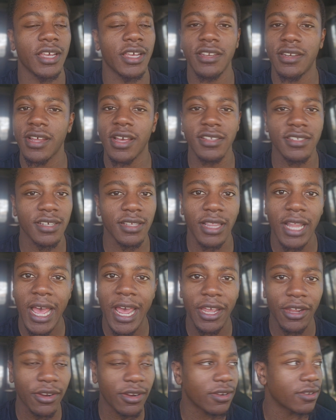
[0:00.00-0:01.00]
doesn't
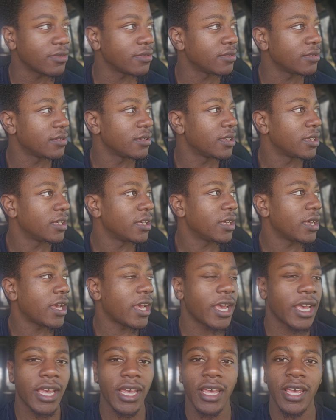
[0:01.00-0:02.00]
like her,
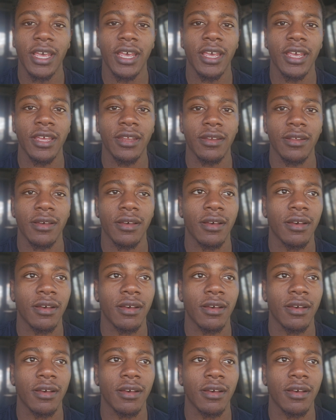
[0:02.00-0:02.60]
and